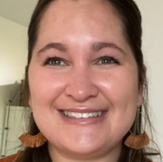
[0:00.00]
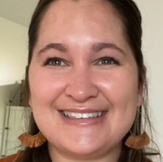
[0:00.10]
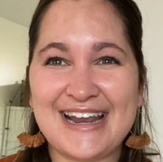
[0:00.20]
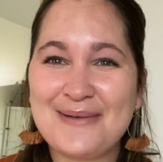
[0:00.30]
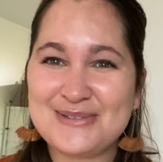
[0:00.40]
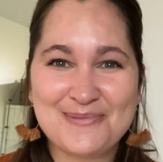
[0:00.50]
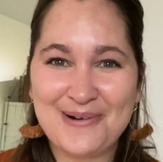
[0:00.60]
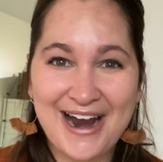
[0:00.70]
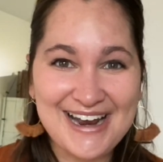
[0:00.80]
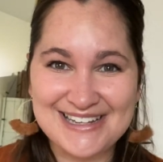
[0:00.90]
that I'm
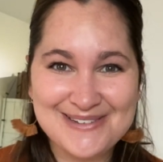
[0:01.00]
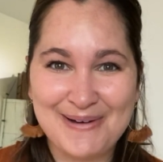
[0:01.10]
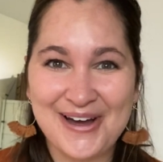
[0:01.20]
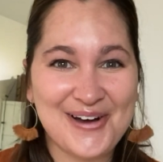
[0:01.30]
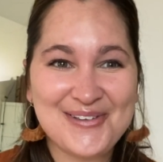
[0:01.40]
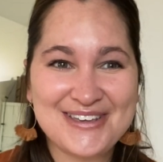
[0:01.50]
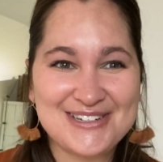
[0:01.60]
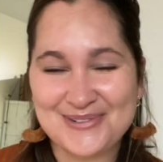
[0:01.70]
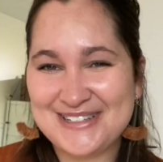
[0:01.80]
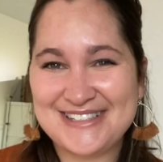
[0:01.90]
surprised by all the
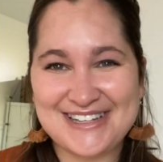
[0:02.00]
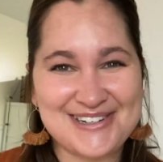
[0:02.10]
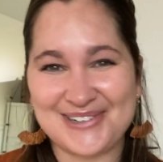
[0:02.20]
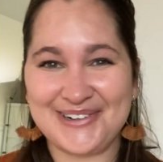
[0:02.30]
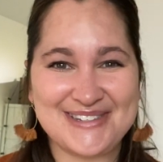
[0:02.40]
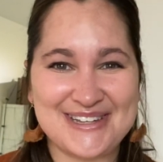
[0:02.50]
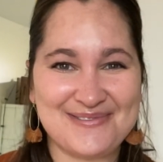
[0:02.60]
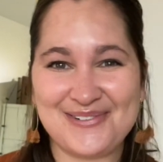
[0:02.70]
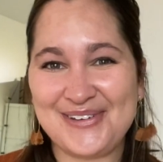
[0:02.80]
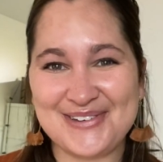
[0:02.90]
twists and turns and
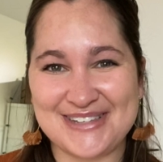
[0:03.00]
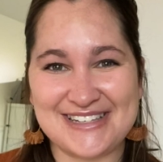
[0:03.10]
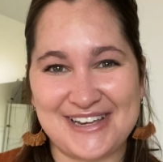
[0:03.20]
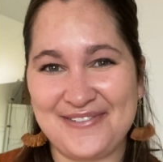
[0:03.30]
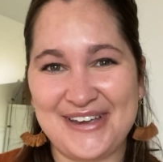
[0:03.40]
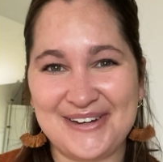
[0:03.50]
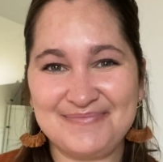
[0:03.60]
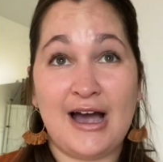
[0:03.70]
reveals as I read.